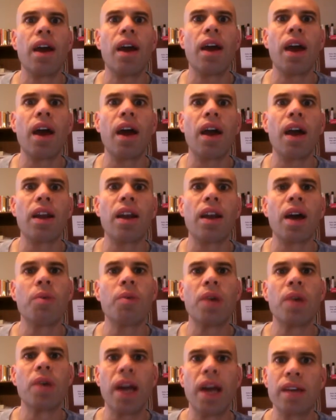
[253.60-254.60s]
And I
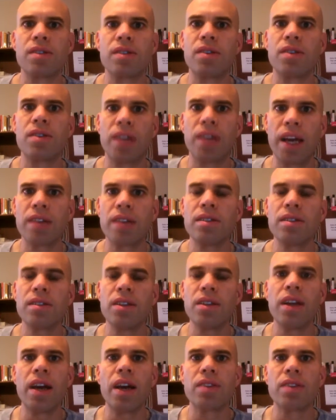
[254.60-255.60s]
would hazard to guess
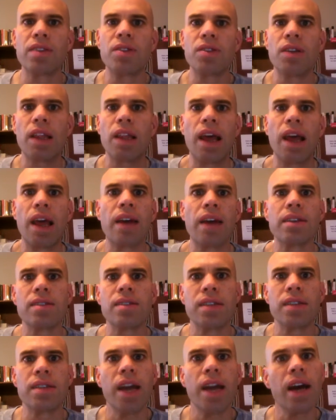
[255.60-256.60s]
the answer to that
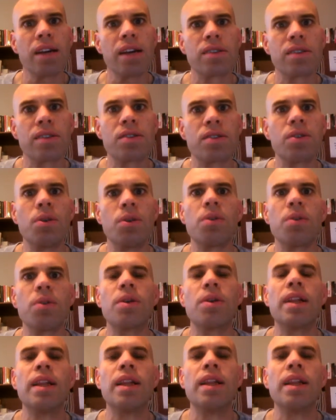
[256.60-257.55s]
is yes. So